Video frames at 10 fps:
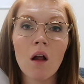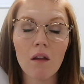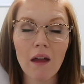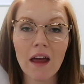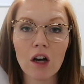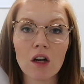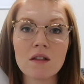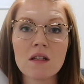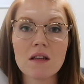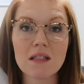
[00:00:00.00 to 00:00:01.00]

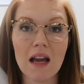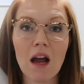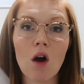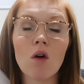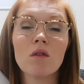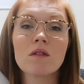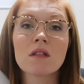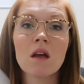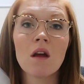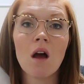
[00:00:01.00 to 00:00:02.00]
letters,
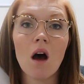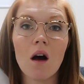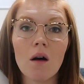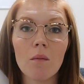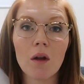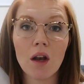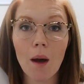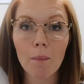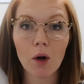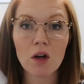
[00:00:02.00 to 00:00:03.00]
sounds,
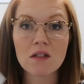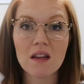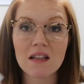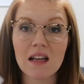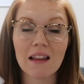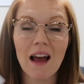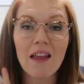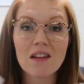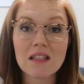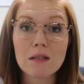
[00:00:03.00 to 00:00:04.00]
numbers, things like
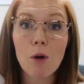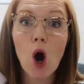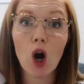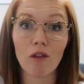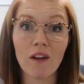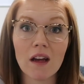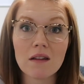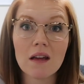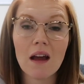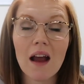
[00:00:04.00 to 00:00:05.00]
that, this is
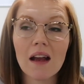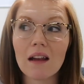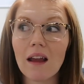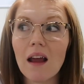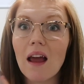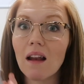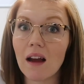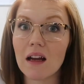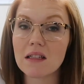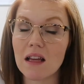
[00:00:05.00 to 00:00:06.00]
perfect. And
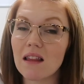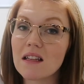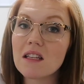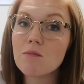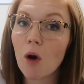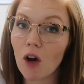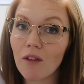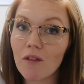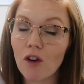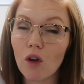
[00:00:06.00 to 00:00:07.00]
like I said, this is
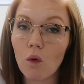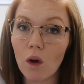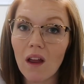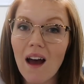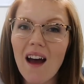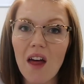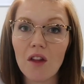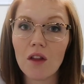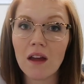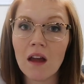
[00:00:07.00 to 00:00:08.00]
perfect for Lorelai,
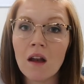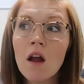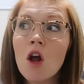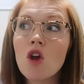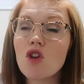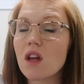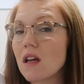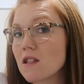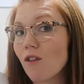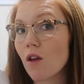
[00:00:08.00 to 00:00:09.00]
other than she
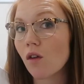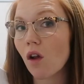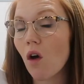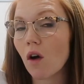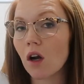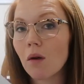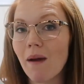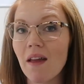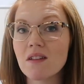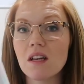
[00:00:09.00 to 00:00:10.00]
is further along in her
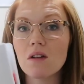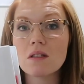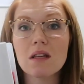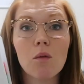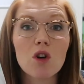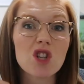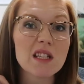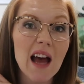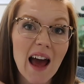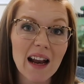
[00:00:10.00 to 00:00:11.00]
math skills. So we're just
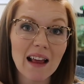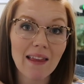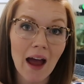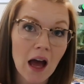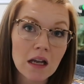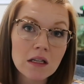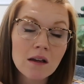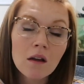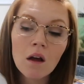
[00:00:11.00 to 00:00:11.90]
adding that